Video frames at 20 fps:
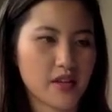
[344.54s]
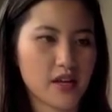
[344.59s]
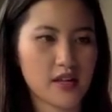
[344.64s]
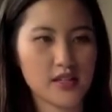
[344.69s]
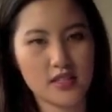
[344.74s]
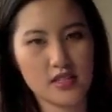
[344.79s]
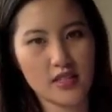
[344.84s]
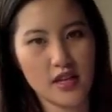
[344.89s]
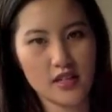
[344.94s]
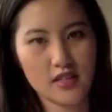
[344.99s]

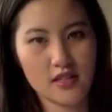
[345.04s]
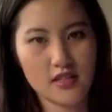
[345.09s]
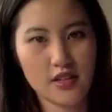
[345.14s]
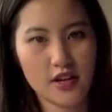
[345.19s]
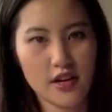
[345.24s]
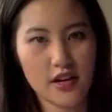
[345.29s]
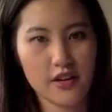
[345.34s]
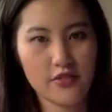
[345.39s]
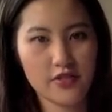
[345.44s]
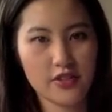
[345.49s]
it's
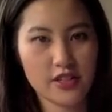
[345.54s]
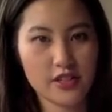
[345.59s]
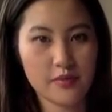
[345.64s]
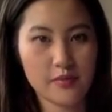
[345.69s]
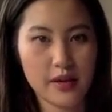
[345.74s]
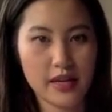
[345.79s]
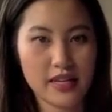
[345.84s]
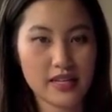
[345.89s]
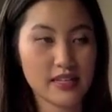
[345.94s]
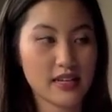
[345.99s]
necessary if you're going
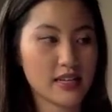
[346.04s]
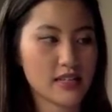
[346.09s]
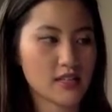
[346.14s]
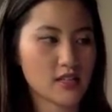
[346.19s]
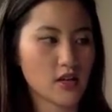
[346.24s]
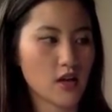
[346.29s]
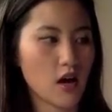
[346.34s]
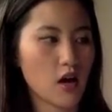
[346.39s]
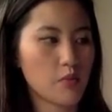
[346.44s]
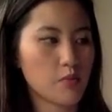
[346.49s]
to make a knit
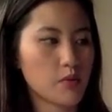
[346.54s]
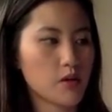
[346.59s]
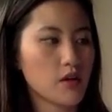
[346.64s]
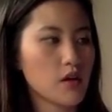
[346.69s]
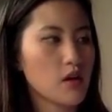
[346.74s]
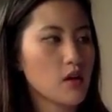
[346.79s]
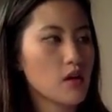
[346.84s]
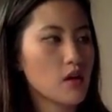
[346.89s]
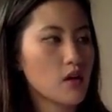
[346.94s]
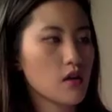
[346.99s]
top.
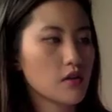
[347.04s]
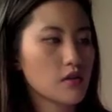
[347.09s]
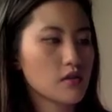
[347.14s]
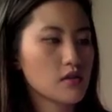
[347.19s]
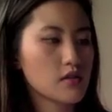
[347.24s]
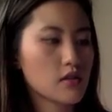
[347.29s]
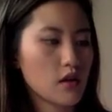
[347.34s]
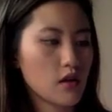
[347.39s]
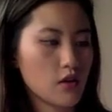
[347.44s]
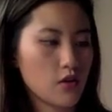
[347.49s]

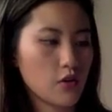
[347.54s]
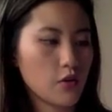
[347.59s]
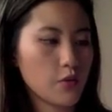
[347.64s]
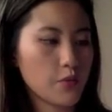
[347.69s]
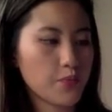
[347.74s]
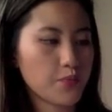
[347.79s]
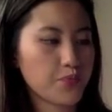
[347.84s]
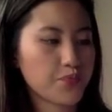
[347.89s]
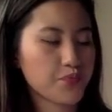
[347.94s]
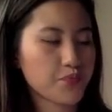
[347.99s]
So,
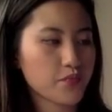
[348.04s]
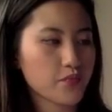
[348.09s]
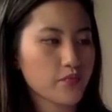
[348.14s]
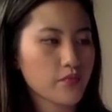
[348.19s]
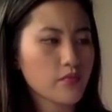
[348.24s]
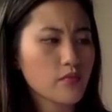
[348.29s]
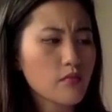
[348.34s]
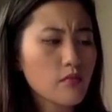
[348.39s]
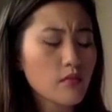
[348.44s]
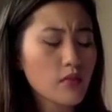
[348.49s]

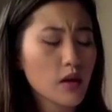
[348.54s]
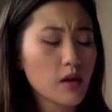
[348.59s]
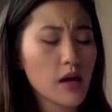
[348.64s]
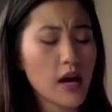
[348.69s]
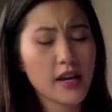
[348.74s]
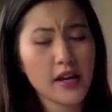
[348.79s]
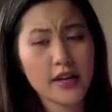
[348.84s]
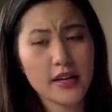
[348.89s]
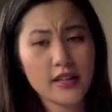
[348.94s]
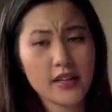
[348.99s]

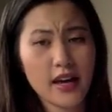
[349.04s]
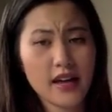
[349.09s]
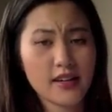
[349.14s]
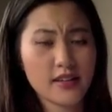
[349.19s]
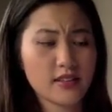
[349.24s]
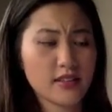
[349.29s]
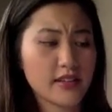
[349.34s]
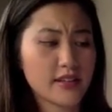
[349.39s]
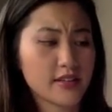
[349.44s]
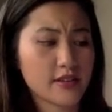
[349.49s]
and I can add
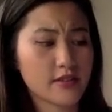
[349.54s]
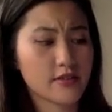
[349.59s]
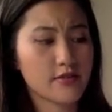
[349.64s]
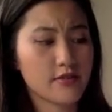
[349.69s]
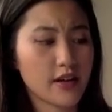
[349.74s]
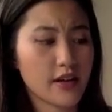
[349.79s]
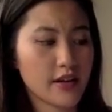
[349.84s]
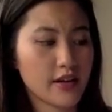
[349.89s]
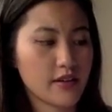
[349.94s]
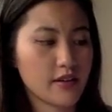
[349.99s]
it later
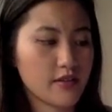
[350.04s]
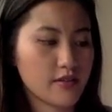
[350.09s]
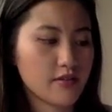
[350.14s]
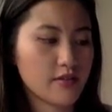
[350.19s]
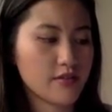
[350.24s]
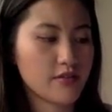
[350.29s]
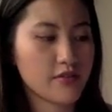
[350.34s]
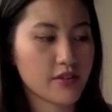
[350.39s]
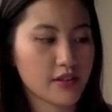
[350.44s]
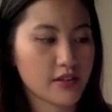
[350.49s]
if I
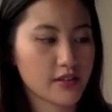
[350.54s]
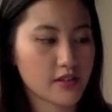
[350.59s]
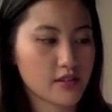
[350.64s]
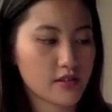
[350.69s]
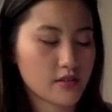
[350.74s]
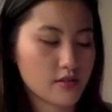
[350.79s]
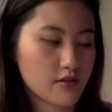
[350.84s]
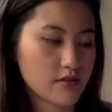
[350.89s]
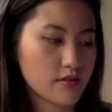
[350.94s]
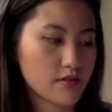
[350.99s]
think
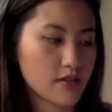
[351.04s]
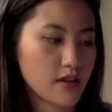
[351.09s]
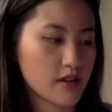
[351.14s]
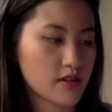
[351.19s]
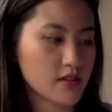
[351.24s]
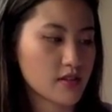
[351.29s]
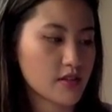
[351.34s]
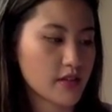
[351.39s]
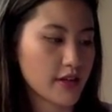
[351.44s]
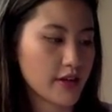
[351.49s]
it's
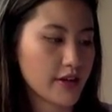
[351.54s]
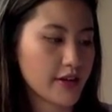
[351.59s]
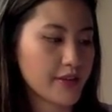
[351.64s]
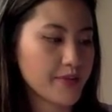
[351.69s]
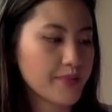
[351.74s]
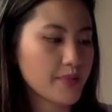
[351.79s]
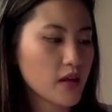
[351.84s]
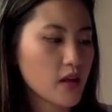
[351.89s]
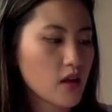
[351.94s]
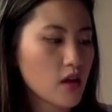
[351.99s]

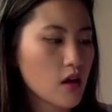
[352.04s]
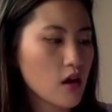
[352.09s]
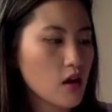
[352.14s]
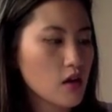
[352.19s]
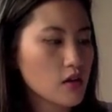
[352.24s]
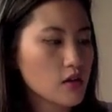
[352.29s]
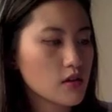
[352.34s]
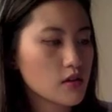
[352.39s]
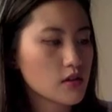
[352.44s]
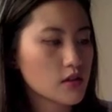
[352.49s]
necessary.
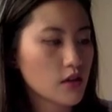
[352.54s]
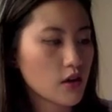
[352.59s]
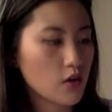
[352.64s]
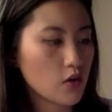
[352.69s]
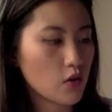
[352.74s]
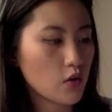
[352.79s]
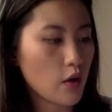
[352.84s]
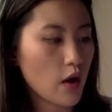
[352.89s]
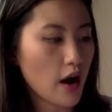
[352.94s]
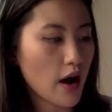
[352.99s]

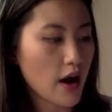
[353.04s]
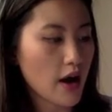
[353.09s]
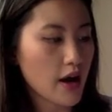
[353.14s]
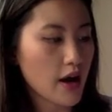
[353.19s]
So